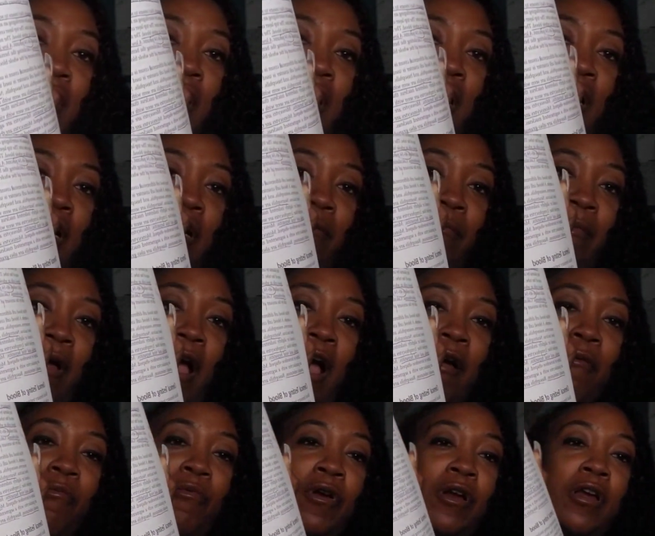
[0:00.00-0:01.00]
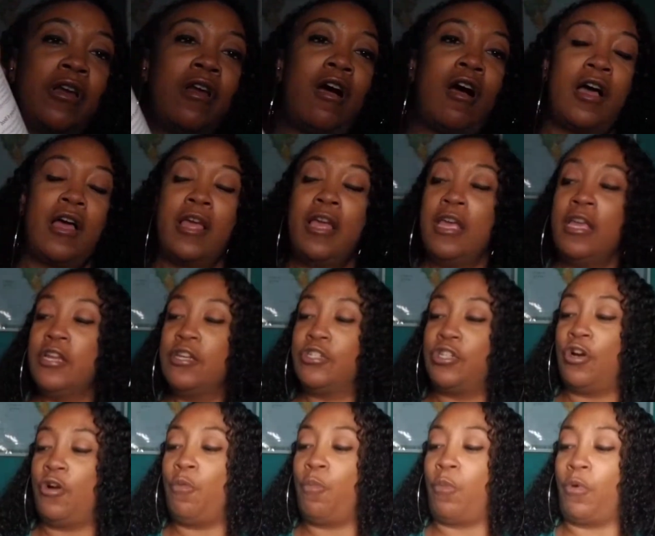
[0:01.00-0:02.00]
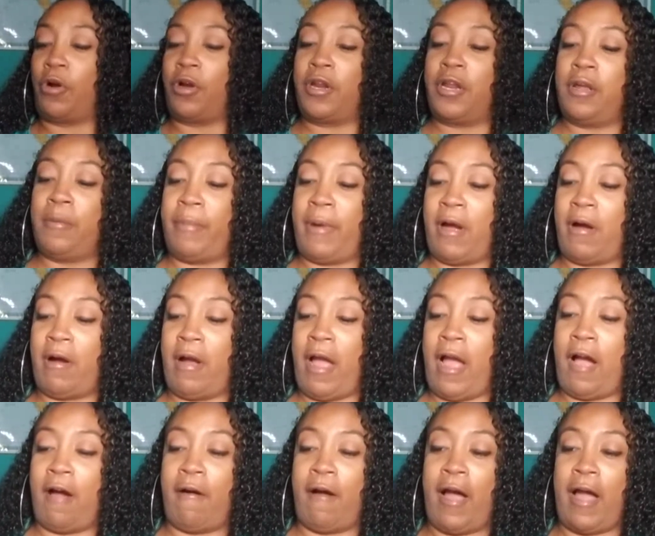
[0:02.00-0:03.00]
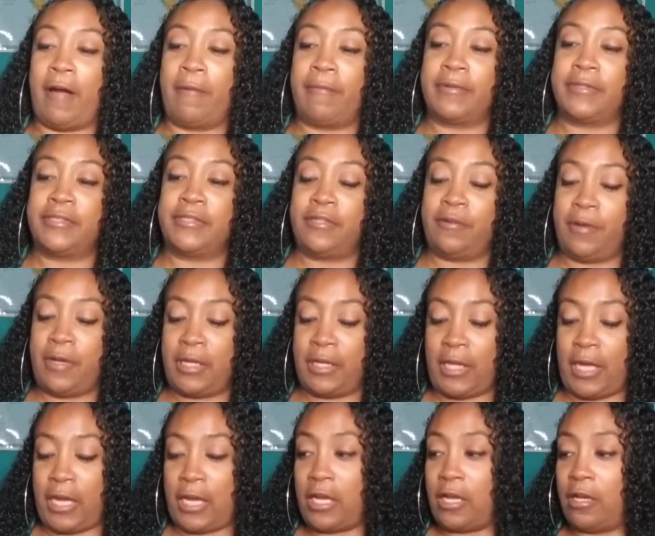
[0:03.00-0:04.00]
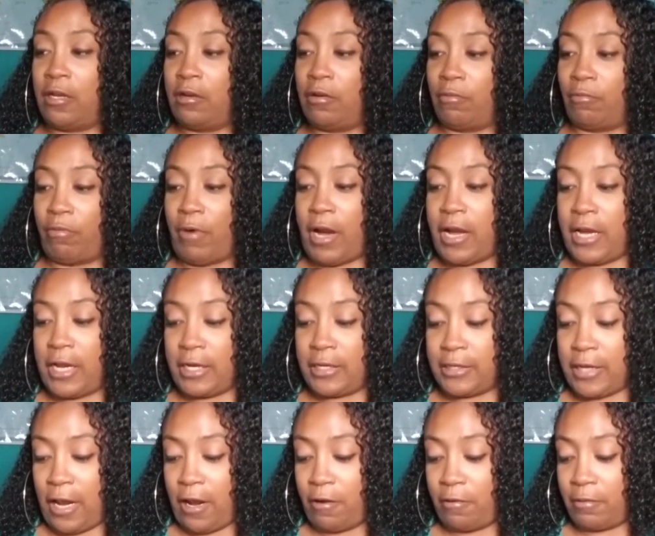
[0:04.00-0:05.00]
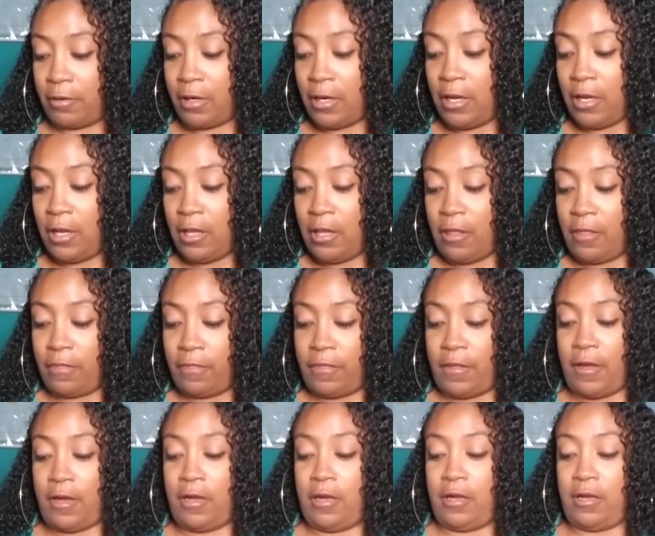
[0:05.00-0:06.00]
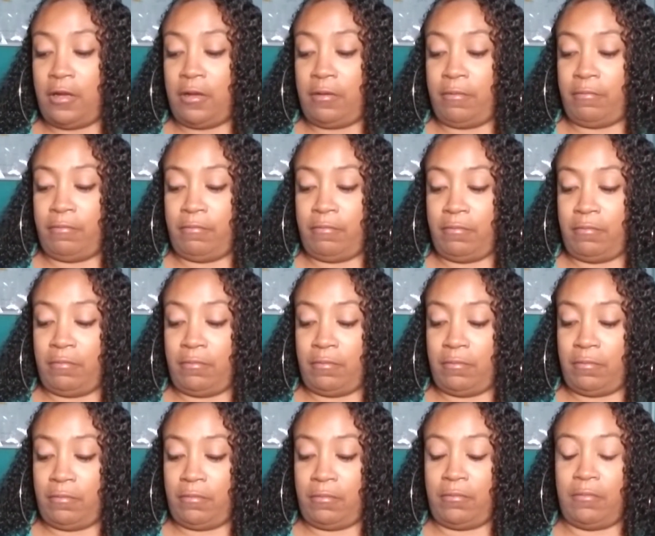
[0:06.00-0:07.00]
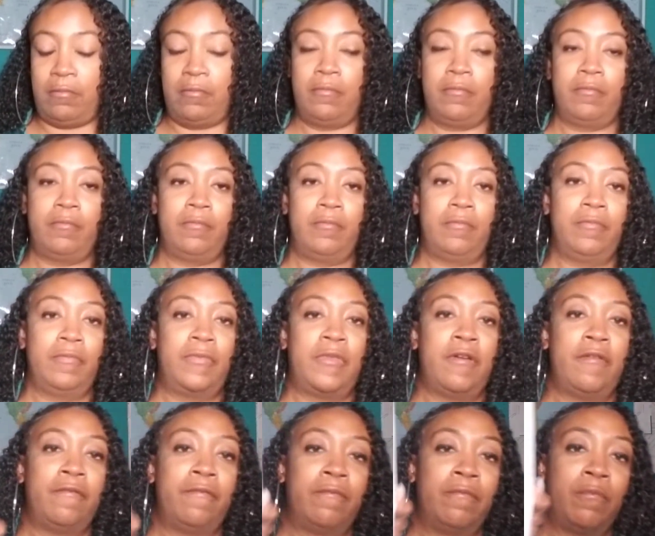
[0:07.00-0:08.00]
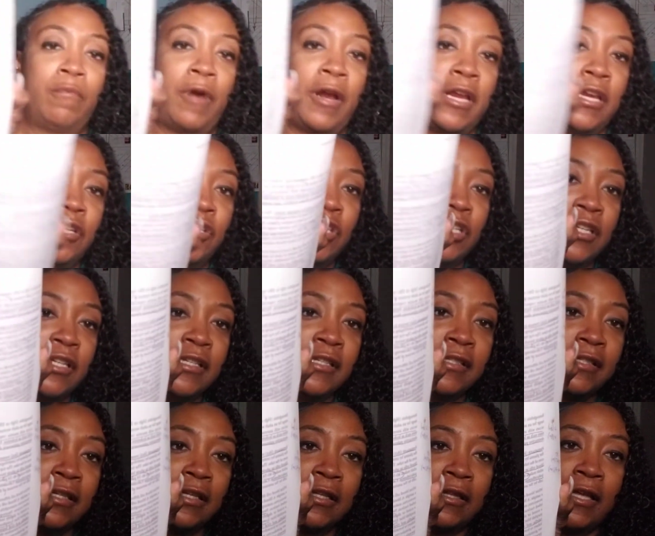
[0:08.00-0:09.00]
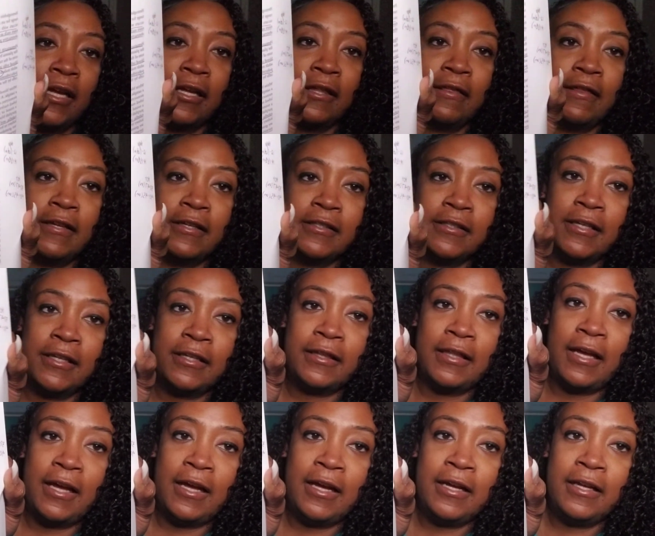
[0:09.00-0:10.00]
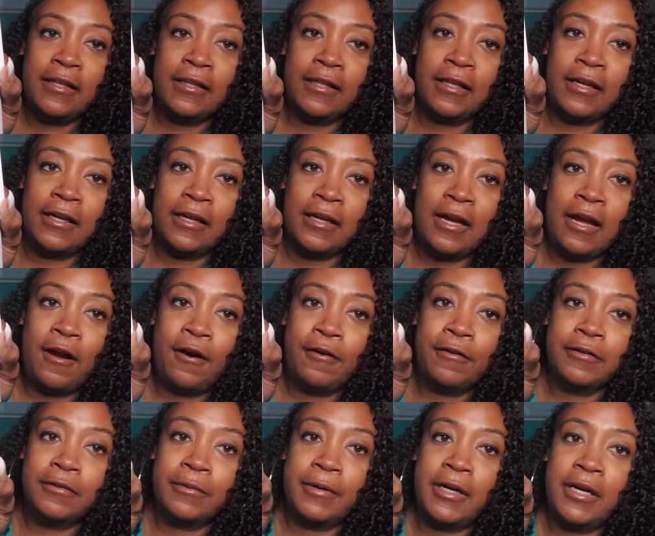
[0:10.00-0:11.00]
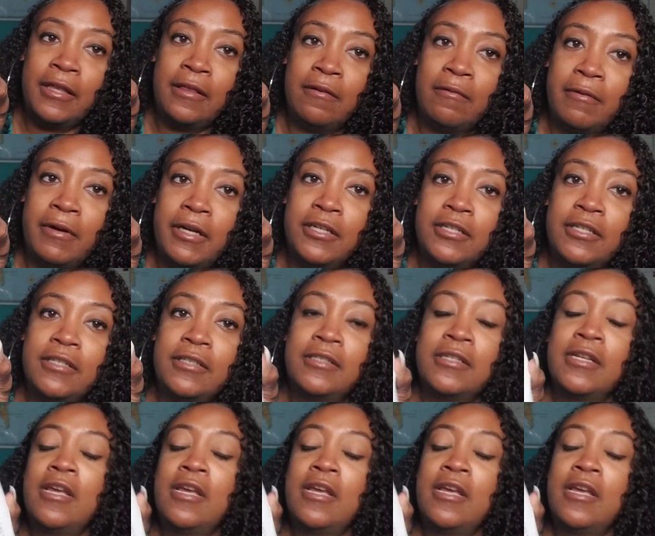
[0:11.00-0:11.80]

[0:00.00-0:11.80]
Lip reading: I would not, don't worry about how I was doing, like writing down the the ranges and like things like that, like how I was writing the ranges.